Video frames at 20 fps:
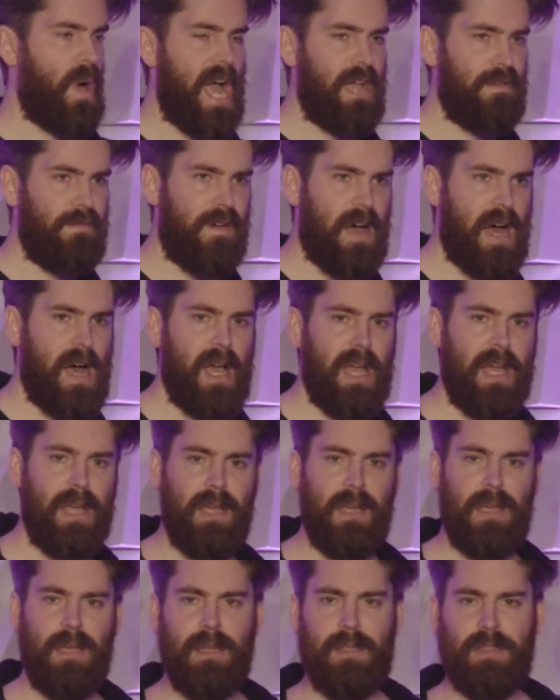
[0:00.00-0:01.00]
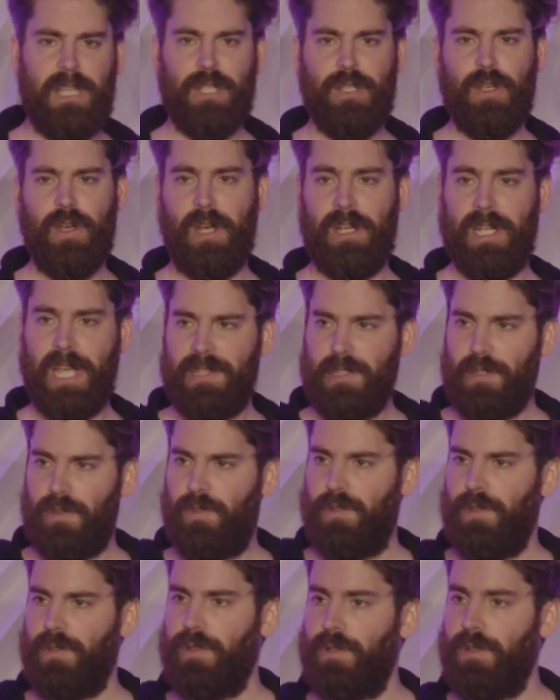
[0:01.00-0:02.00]
Wi-Fi that you're connected
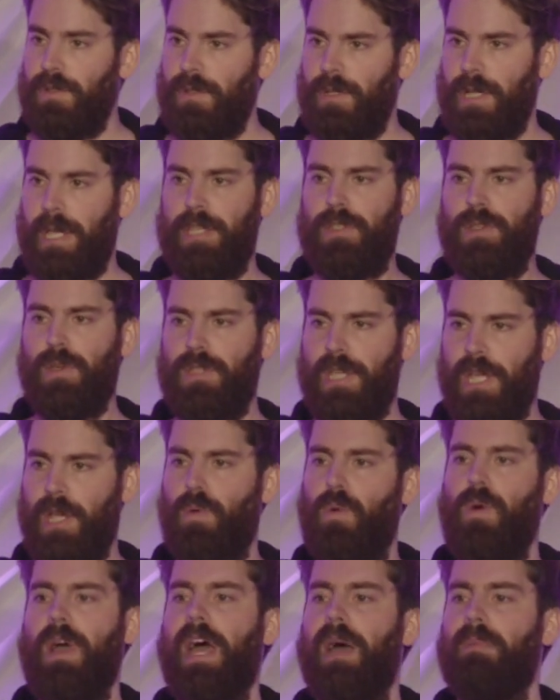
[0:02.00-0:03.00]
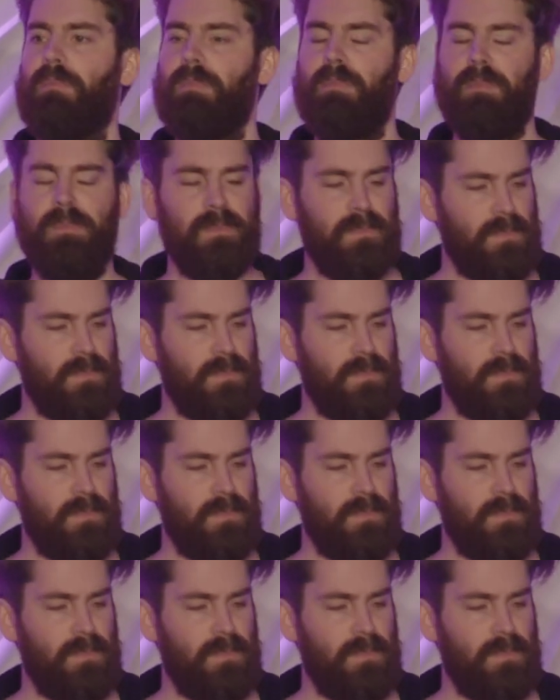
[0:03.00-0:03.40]
to is using QAM.